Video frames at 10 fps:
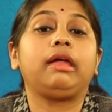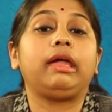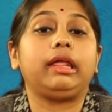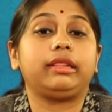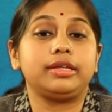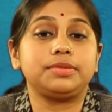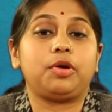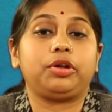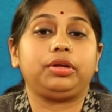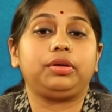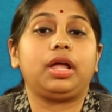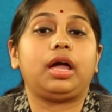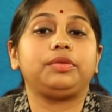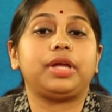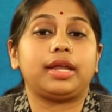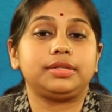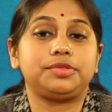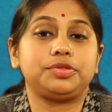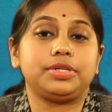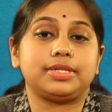In this module, I would
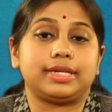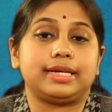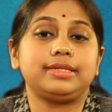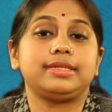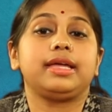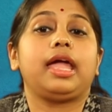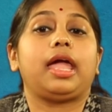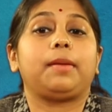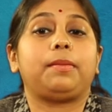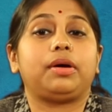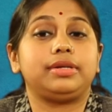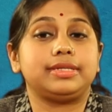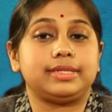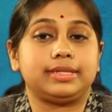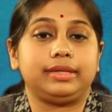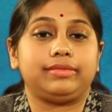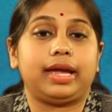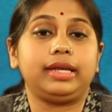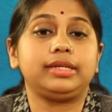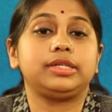attempt to discuss about digital
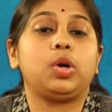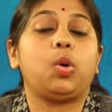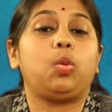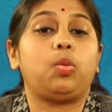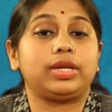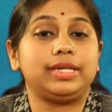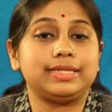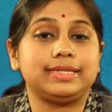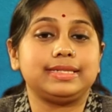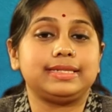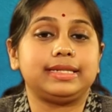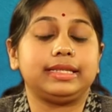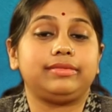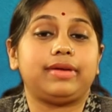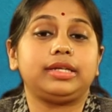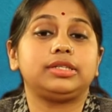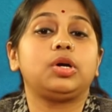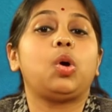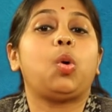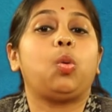divide, what is digital divide,
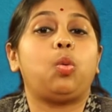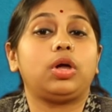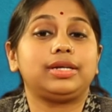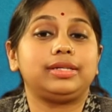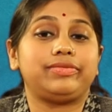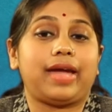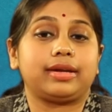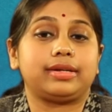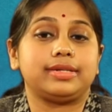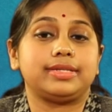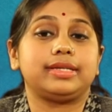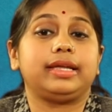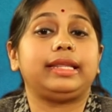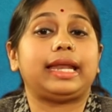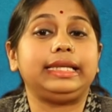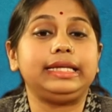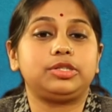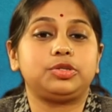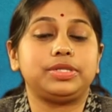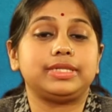what are the factors that
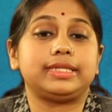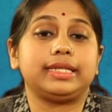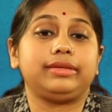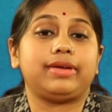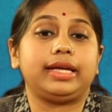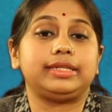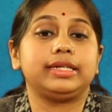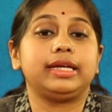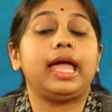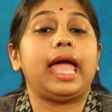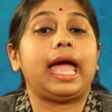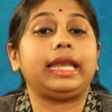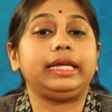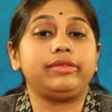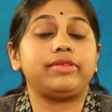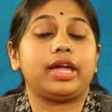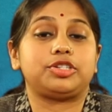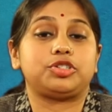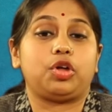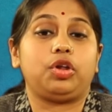lead to digital divide, and if
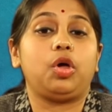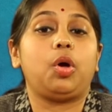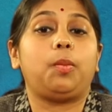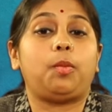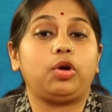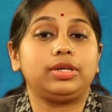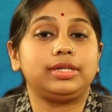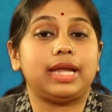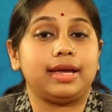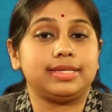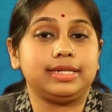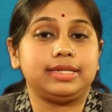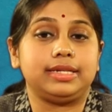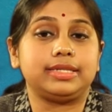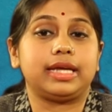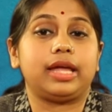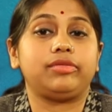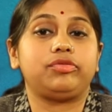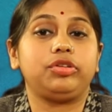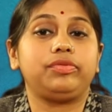at all modern ICTs can
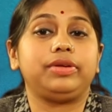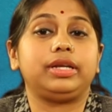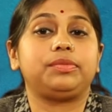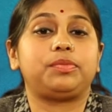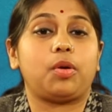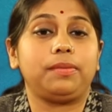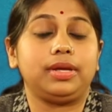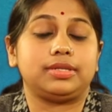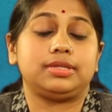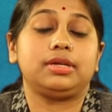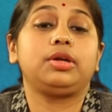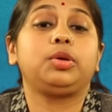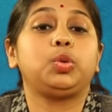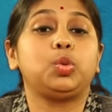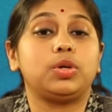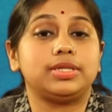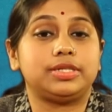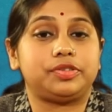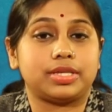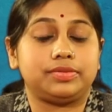fulfill the promise
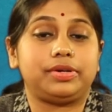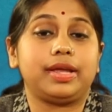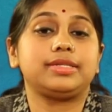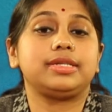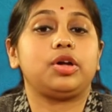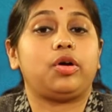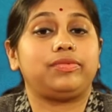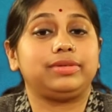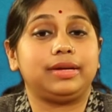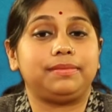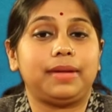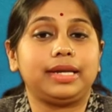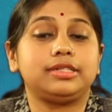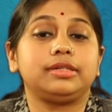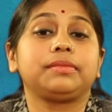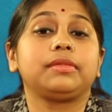towards transparency of government,